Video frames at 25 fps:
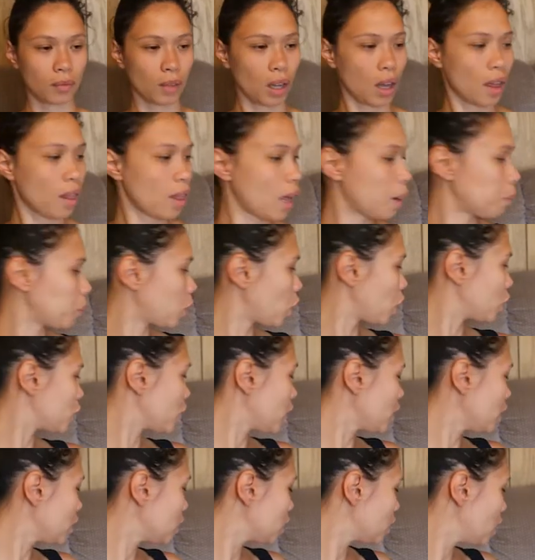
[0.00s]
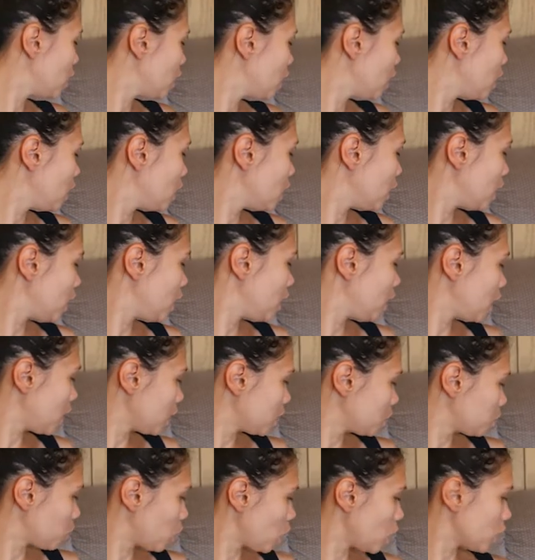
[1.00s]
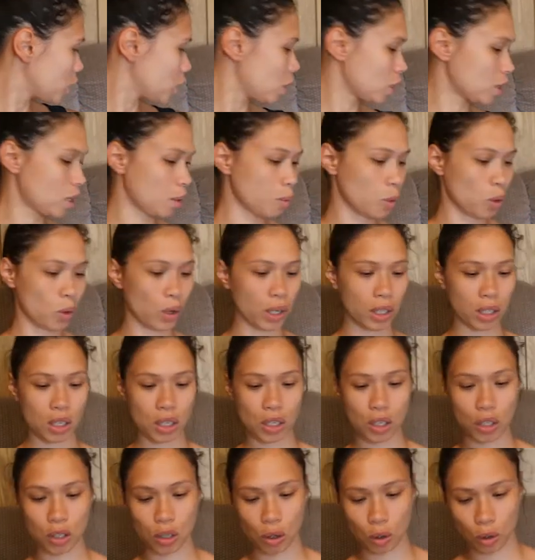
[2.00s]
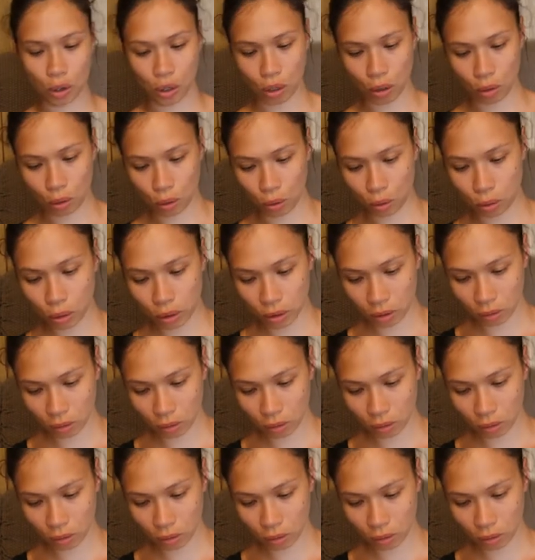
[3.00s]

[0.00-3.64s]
that project. The next project I'm going to show you